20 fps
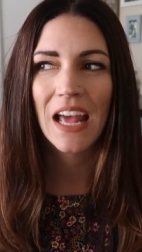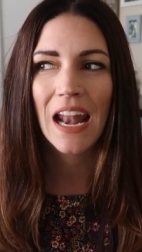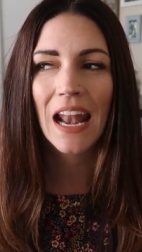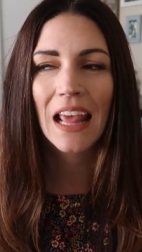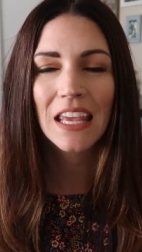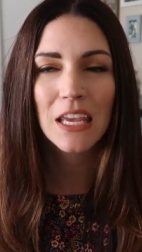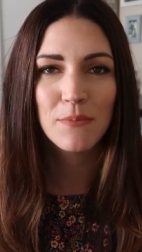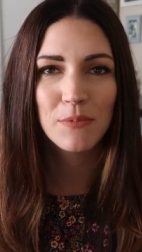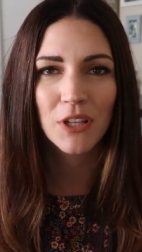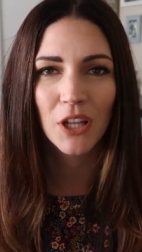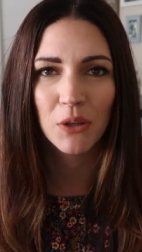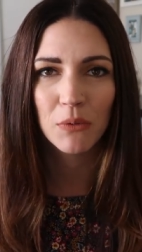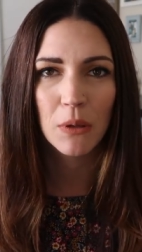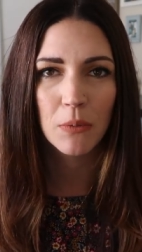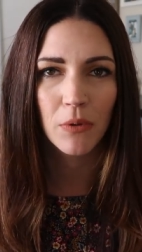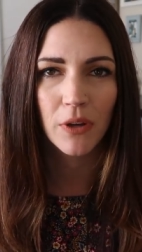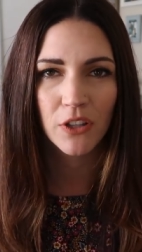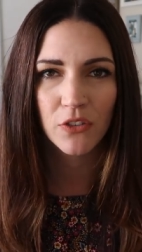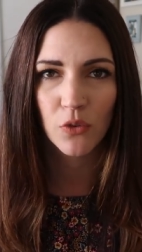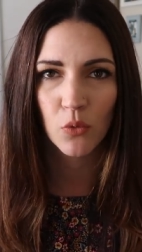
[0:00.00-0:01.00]
And I keep telling
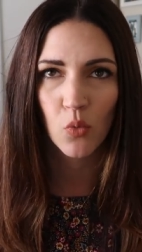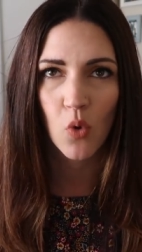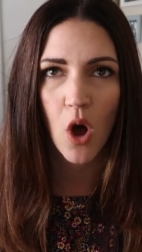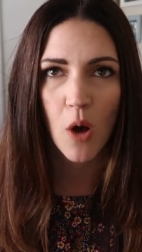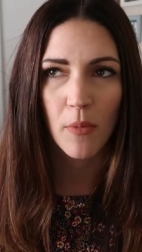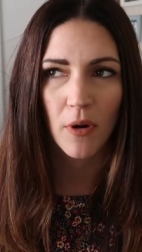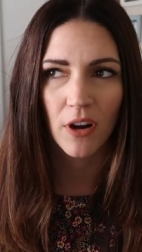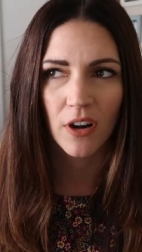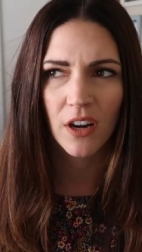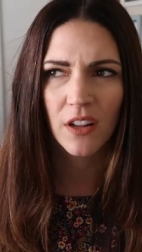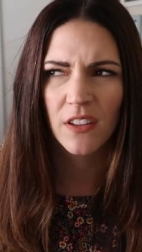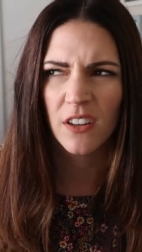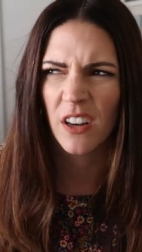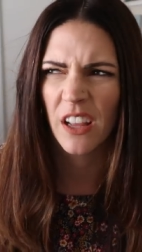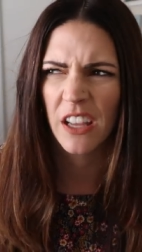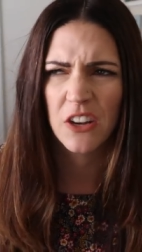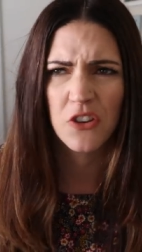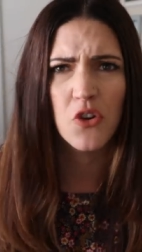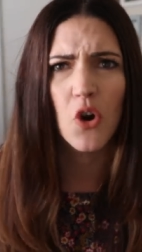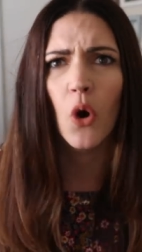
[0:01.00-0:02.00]
people it's from Walmart and they're
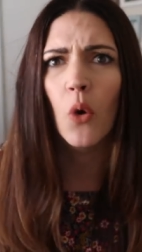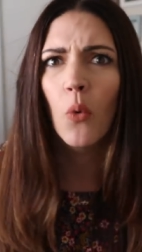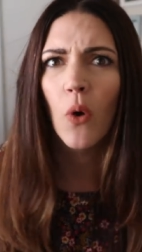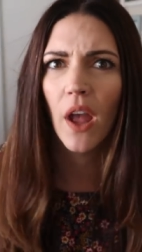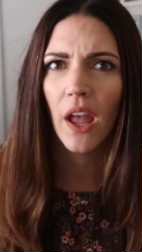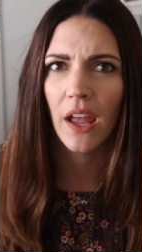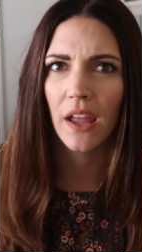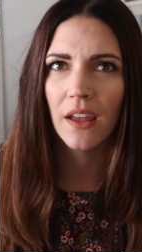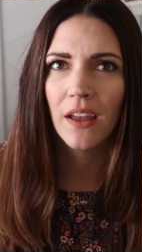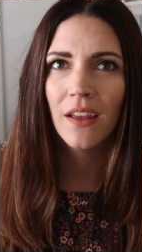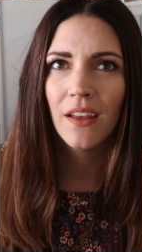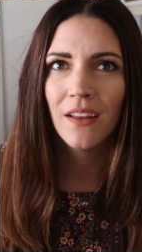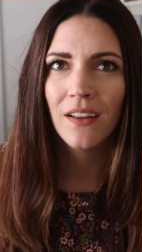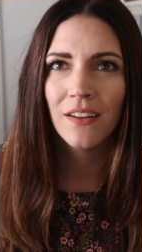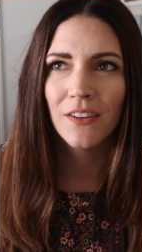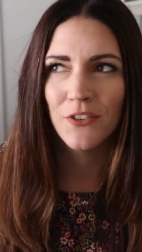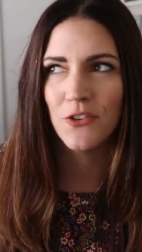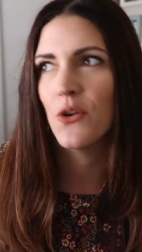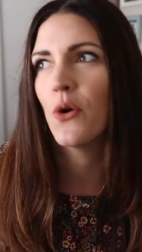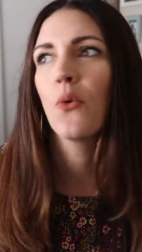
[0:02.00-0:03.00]
like, no way,
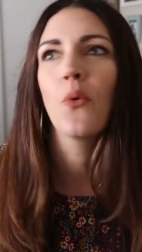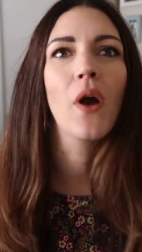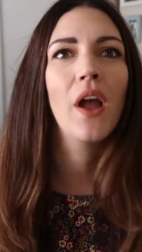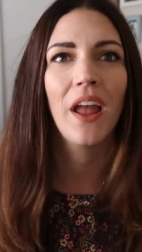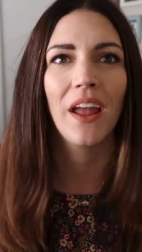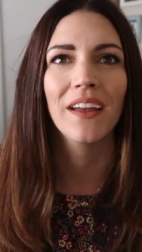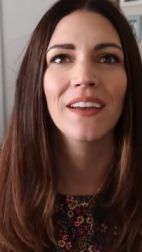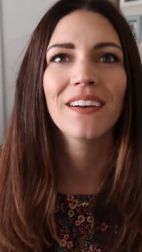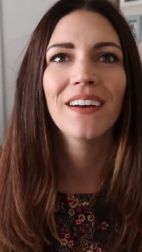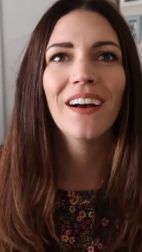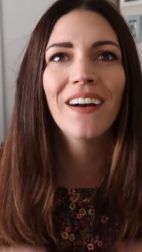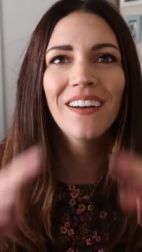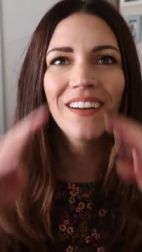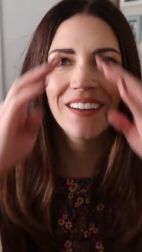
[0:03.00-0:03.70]
no way.